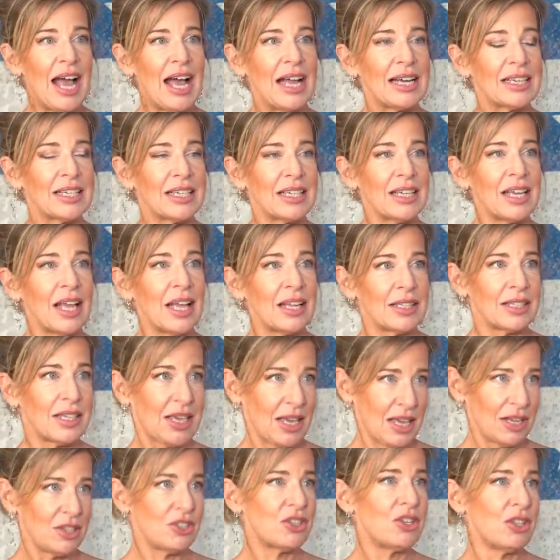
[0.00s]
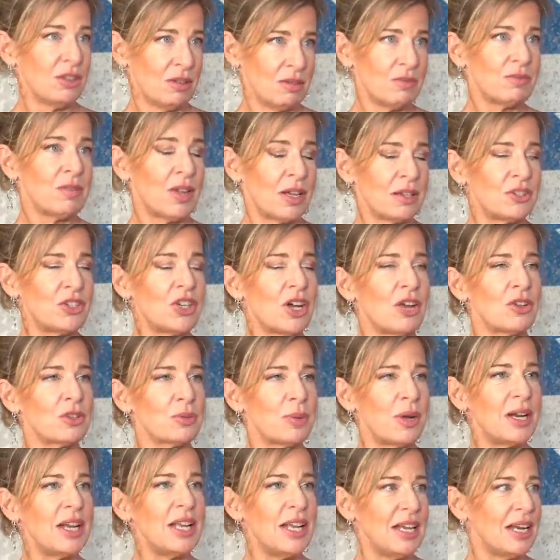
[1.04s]
And and King and
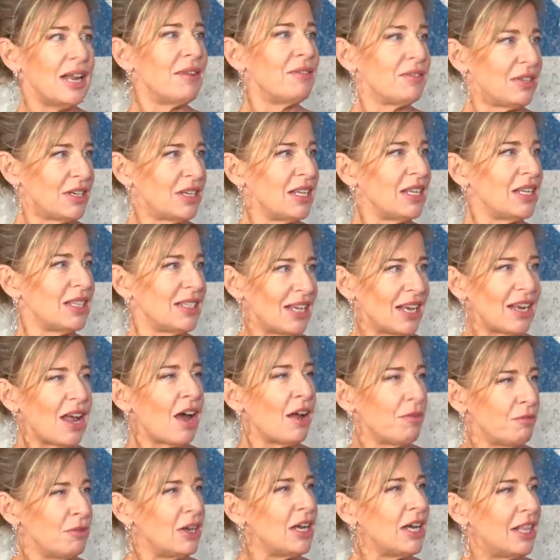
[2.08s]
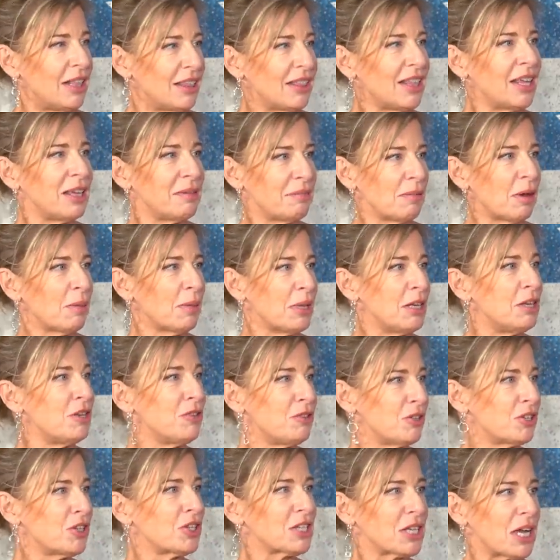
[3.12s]
Charles went in evidently and said, "I really think, Mummy,
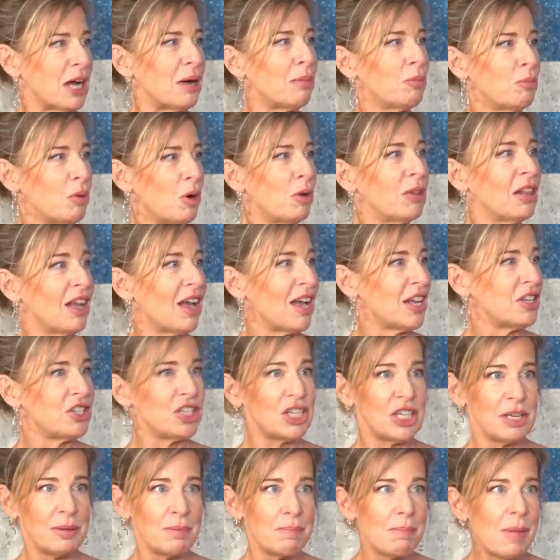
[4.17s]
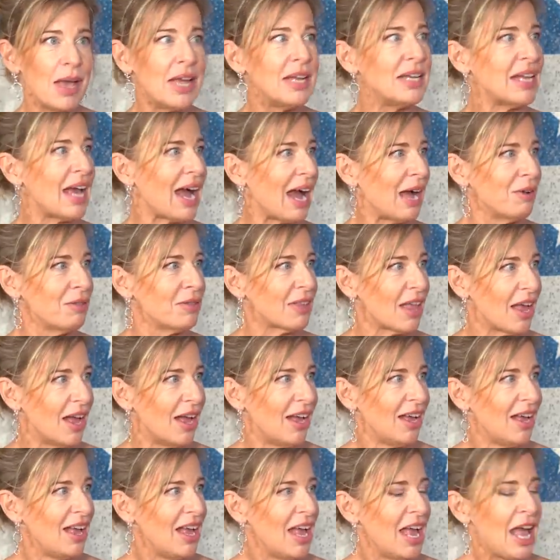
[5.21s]
you should come on." And she made it out there,
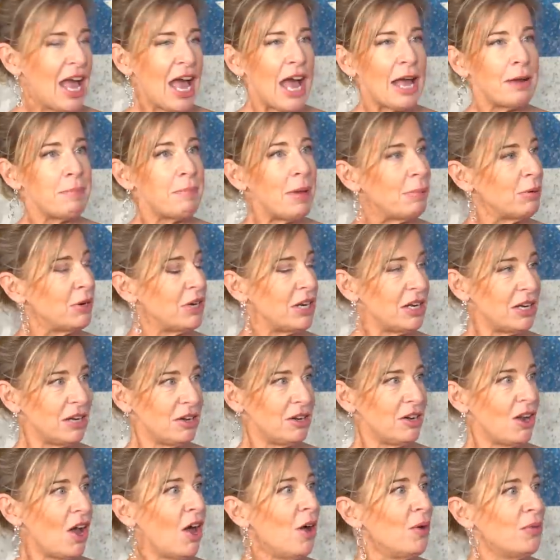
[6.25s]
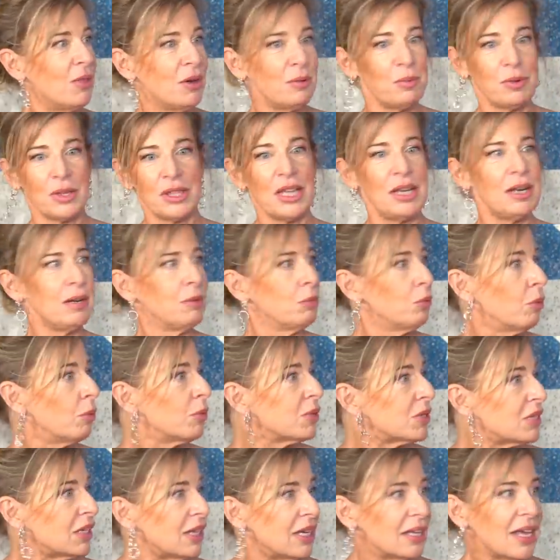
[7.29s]
mm. and people didn't know that within what
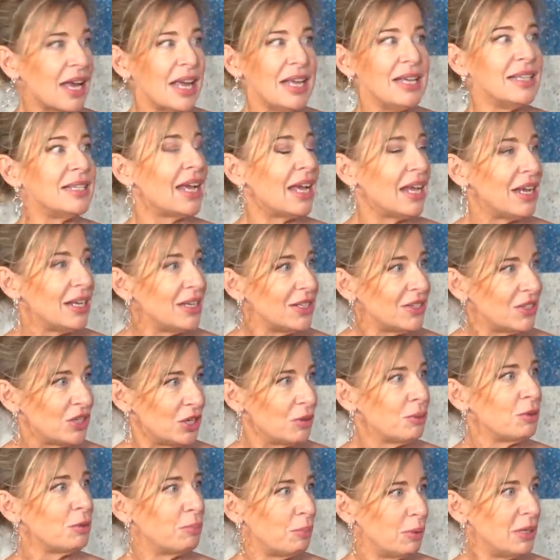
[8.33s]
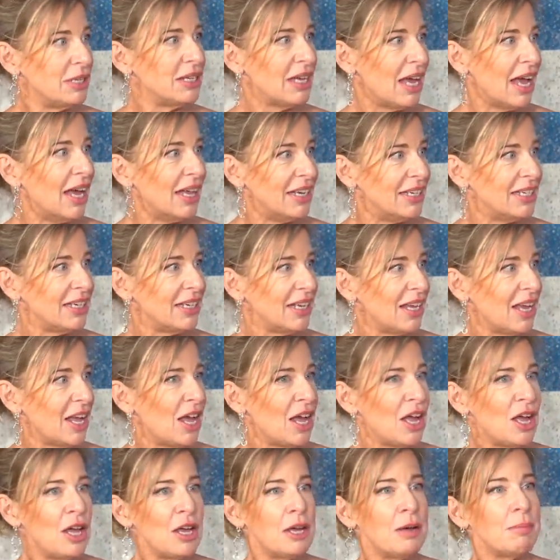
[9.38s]
was it, eight days, she would be dead. Yeah.
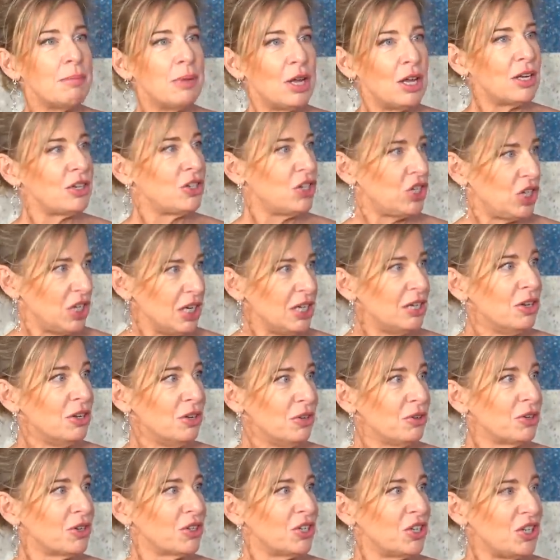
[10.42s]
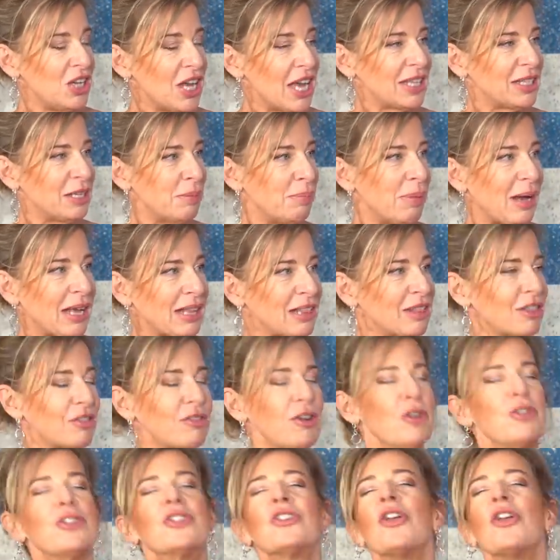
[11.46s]
But she knew because she had to battle through.